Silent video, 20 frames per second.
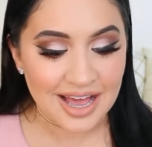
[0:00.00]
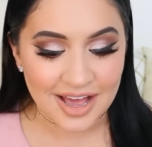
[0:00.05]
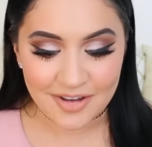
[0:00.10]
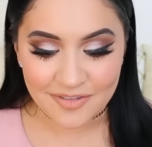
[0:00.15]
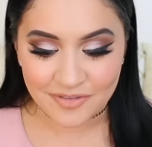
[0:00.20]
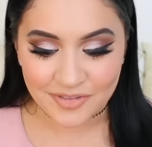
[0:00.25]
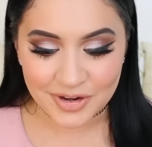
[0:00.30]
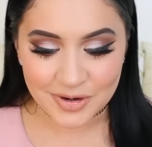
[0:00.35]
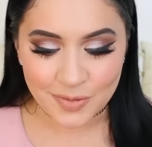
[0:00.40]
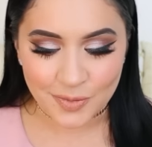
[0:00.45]

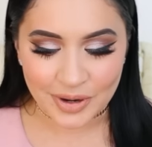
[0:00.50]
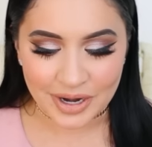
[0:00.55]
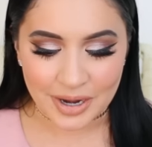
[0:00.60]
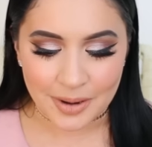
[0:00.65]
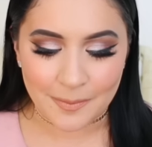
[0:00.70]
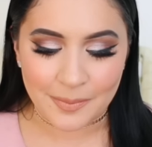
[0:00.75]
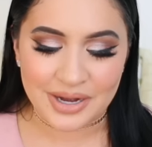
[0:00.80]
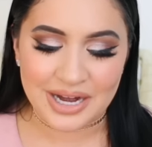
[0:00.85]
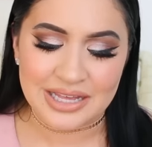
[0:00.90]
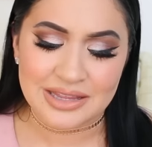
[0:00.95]

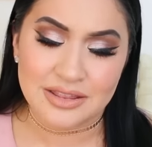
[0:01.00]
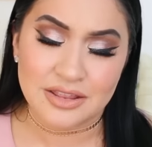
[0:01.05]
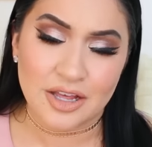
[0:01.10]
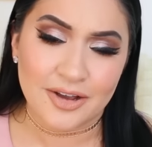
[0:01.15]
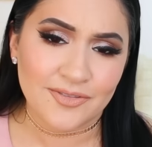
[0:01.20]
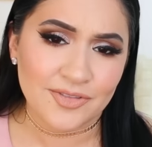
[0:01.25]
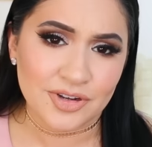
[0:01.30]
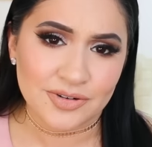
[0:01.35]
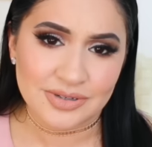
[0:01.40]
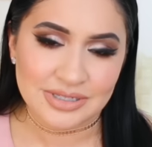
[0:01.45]
everywhere but I
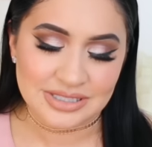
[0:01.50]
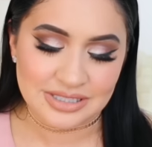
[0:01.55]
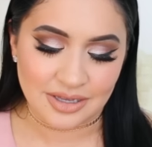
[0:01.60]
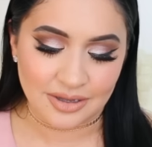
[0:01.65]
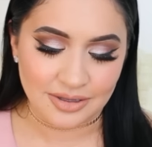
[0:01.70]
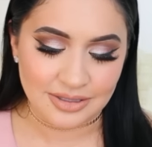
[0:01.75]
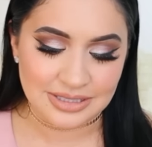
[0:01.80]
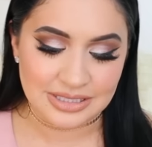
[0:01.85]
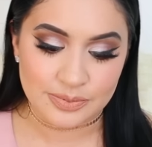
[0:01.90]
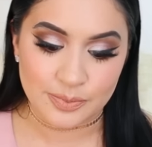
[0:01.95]
love the
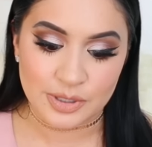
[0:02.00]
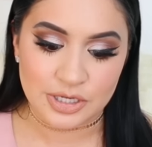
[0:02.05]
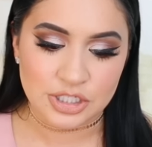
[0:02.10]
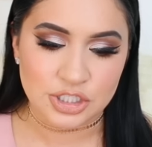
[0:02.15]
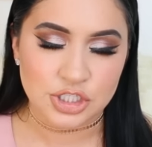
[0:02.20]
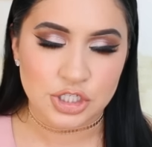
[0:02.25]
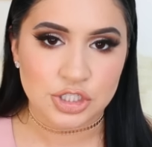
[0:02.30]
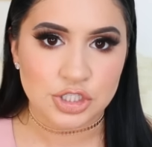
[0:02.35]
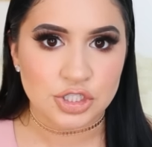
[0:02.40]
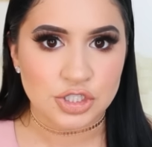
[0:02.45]
results but
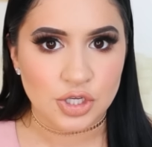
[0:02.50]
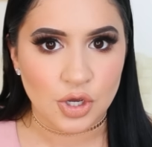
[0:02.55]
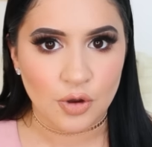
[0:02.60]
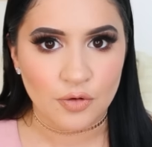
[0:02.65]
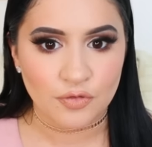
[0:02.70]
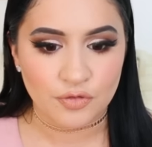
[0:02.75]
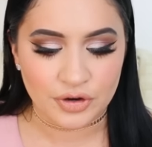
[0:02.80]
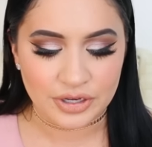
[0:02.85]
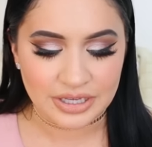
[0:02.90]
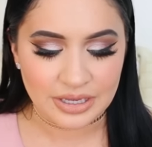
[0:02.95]
it's just
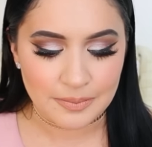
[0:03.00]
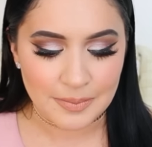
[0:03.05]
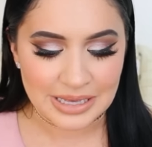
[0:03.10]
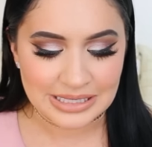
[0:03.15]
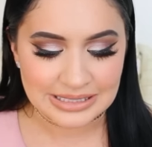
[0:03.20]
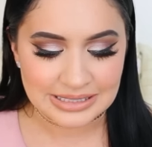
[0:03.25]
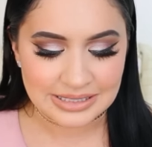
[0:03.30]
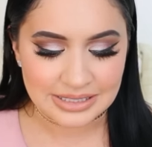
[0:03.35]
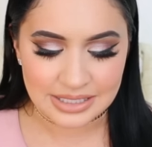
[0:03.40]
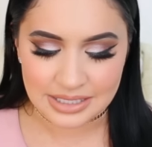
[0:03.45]
so freaking
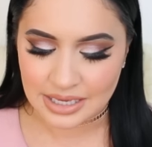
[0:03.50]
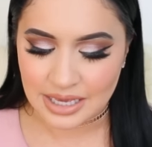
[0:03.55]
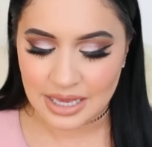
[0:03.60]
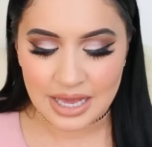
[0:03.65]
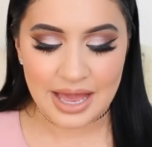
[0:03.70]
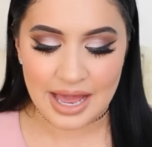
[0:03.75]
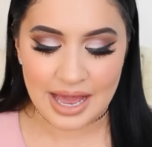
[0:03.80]
messy.